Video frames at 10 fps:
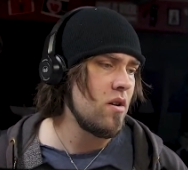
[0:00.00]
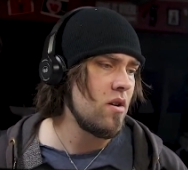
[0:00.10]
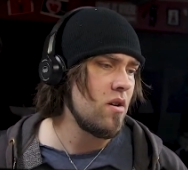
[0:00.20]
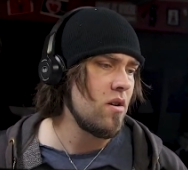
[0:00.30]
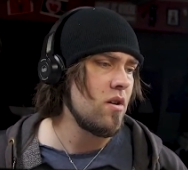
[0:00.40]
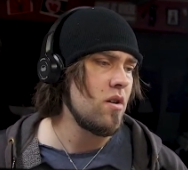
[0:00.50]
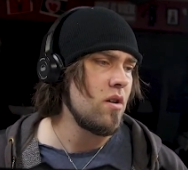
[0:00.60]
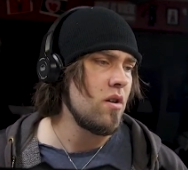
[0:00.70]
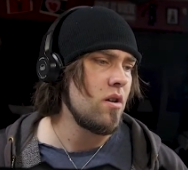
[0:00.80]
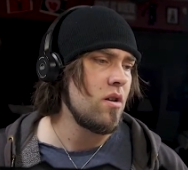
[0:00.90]

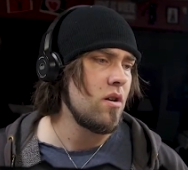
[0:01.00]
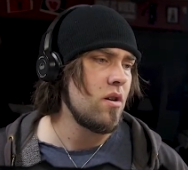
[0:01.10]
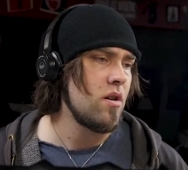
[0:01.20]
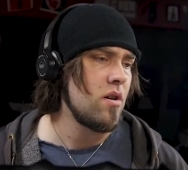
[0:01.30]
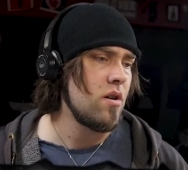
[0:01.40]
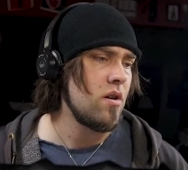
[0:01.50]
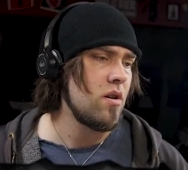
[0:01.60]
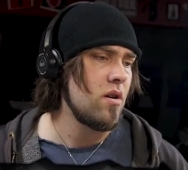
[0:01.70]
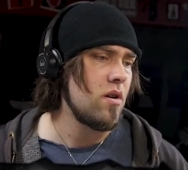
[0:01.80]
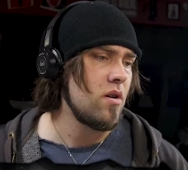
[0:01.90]

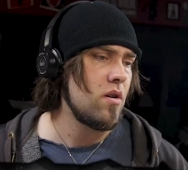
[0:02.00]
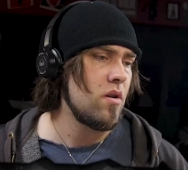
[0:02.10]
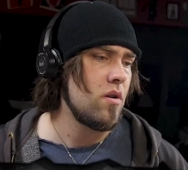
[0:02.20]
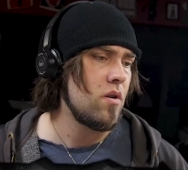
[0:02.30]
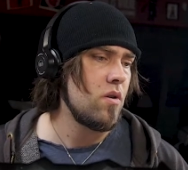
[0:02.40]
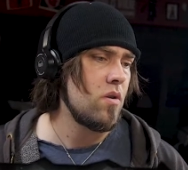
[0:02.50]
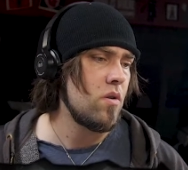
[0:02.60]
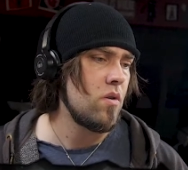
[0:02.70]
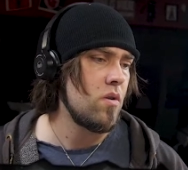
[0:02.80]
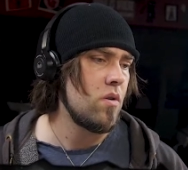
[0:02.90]

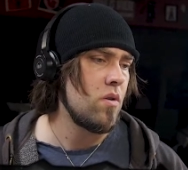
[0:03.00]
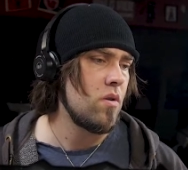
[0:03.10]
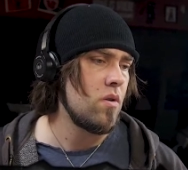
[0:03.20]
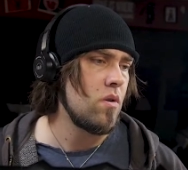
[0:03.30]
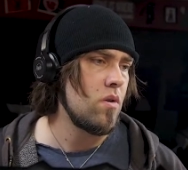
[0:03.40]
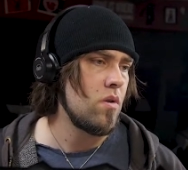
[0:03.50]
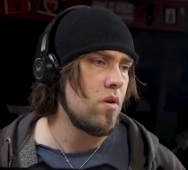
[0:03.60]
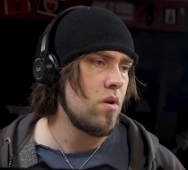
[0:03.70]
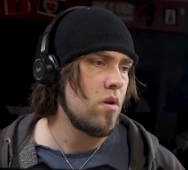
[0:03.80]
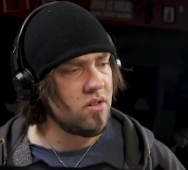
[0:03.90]

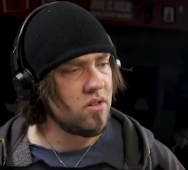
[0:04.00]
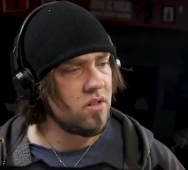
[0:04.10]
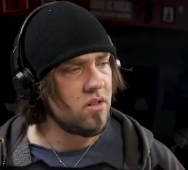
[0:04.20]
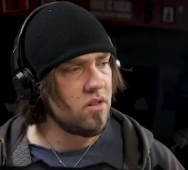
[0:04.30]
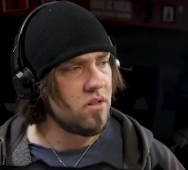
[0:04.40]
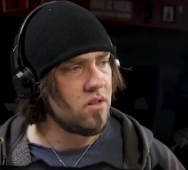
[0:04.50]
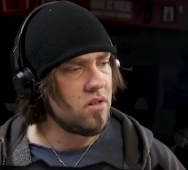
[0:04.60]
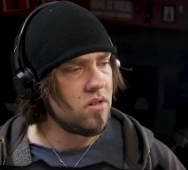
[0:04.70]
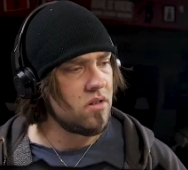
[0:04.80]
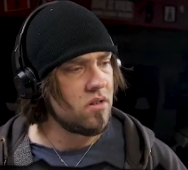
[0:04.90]

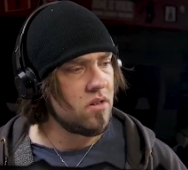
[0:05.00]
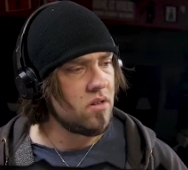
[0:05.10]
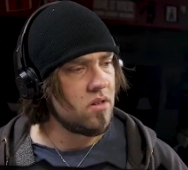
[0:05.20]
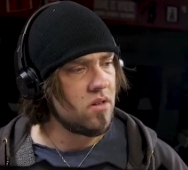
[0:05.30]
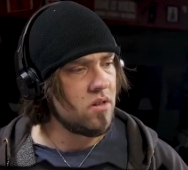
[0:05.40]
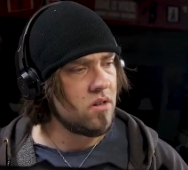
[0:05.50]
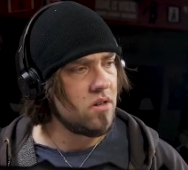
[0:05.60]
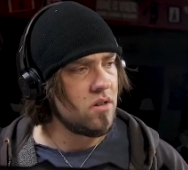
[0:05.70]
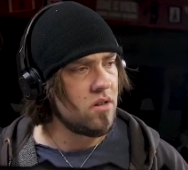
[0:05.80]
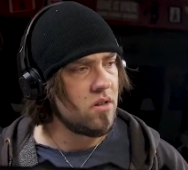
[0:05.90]

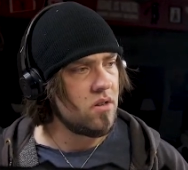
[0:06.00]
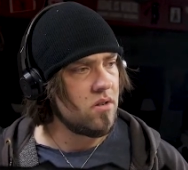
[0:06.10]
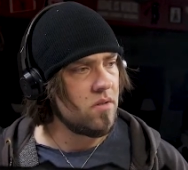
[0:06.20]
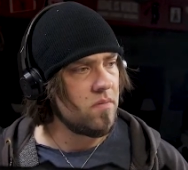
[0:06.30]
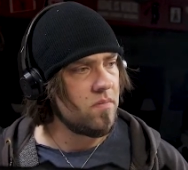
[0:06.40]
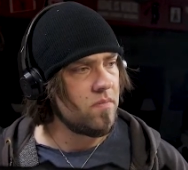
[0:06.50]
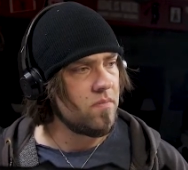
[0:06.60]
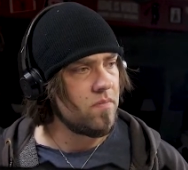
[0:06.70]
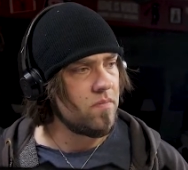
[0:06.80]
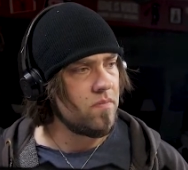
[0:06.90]

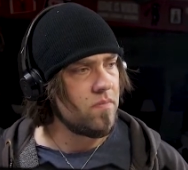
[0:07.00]
Nothing is said.